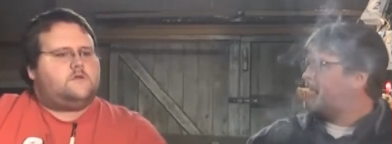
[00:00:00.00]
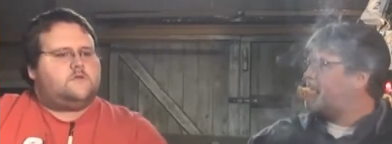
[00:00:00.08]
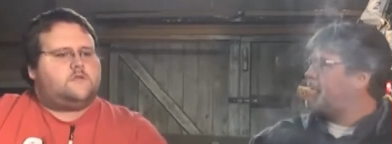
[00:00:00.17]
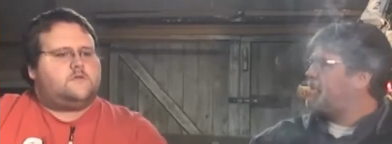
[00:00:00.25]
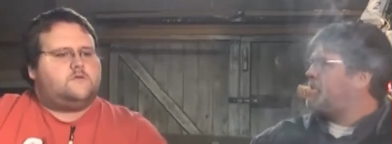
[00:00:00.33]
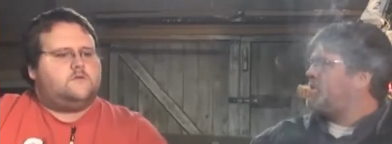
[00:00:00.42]

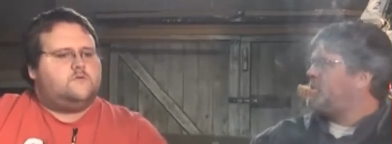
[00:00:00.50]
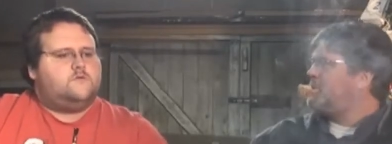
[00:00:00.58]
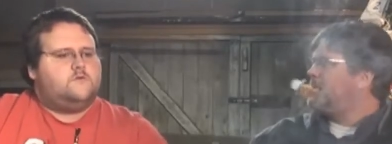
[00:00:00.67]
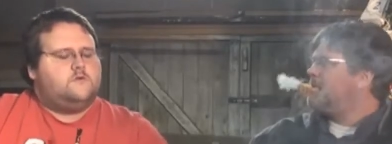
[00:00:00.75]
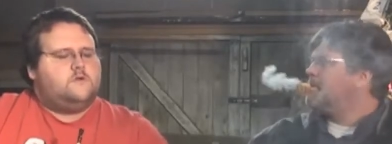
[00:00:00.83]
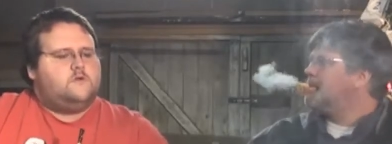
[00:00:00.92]
Speaker 1: to
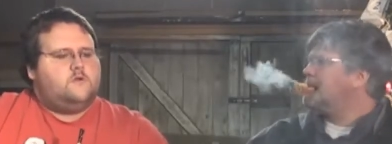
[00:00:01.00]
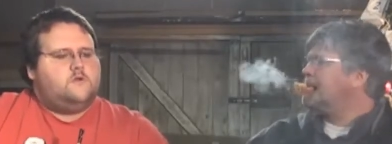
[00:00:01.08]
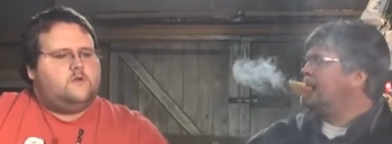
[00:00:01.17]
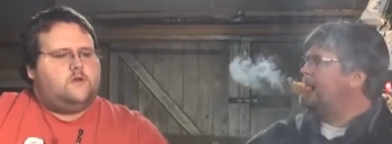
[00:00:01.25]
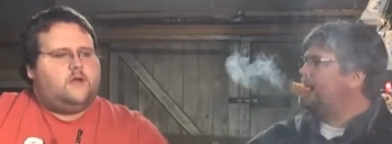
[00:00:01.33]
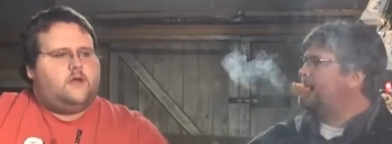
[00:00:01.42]

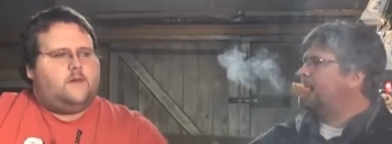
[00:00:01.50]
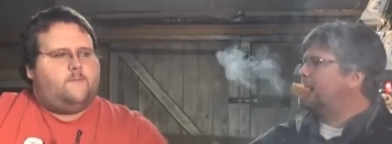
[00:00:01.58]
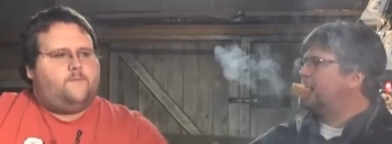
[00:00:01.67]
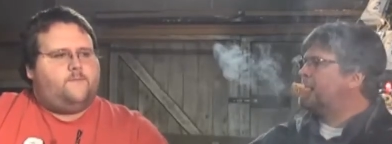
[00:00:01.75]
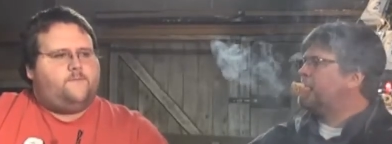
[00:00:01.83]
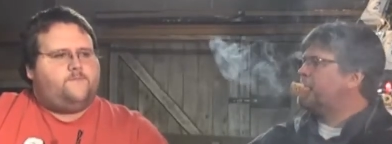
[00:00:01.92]

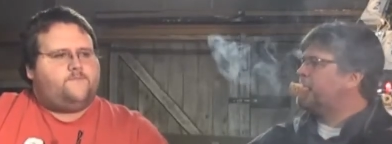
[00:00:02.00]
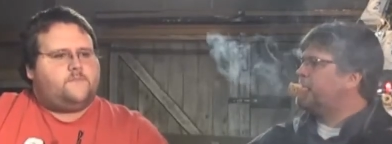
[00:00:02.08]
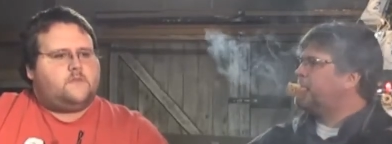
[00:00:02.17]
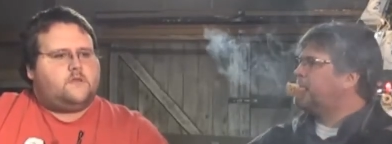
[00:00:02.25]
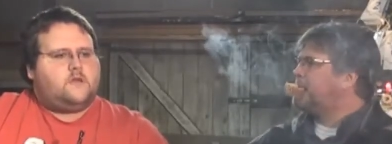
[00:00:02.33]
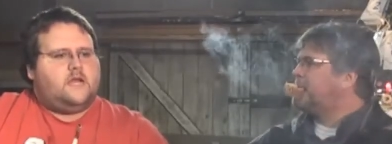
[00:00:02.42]
um,
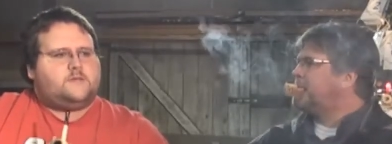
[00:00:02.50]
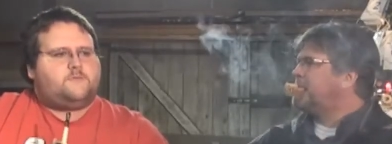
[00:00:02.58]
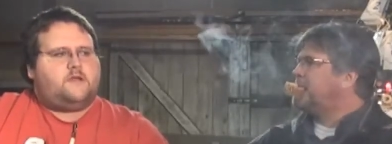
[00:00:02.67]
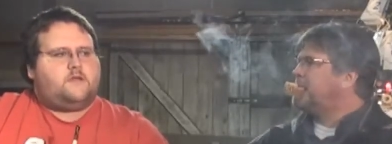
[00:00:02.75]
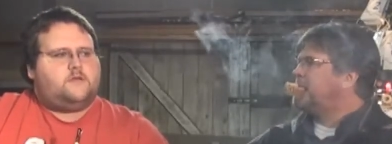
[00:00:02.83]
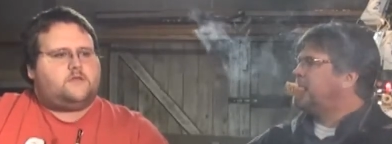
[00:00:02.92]
that's
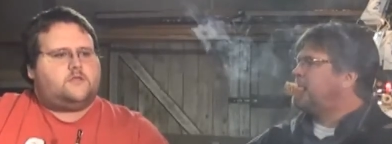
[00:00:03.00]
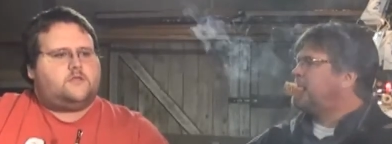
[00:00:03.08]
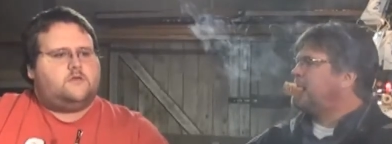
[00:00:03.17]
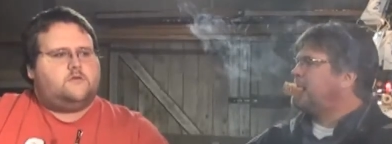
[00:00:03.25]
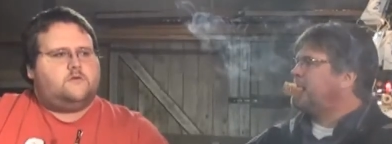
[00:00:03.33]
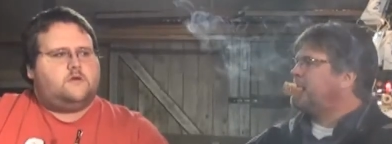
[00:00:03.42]
pretty close
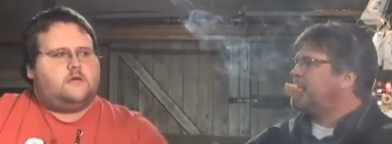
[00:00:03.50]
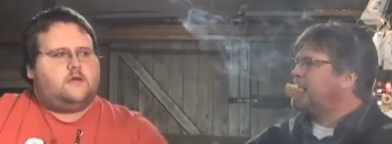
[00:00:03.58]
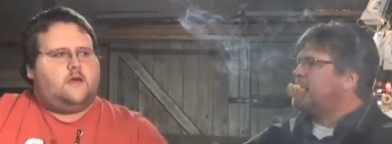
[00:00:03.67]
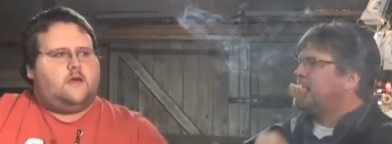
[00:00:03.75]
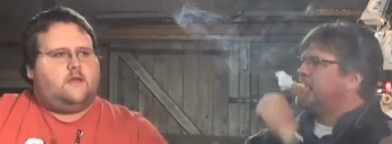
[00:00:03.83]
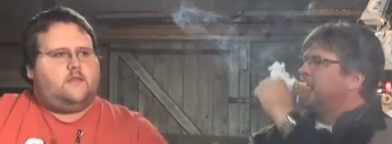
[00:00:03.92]
to
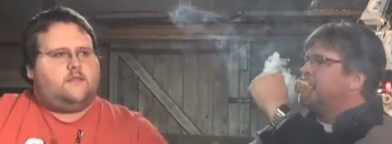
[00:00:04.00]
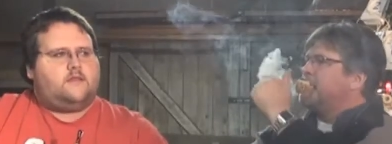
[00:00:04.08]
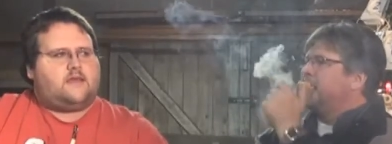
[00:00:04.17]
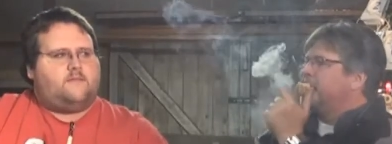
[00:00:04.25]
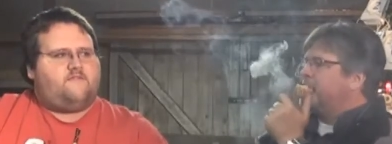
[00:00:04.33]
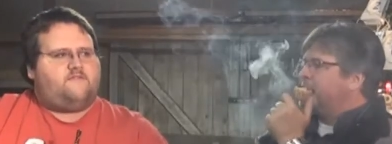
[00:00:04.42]
uh, the
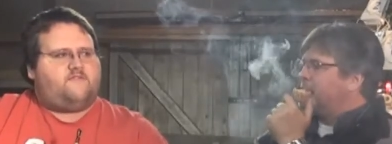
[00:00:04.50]
type of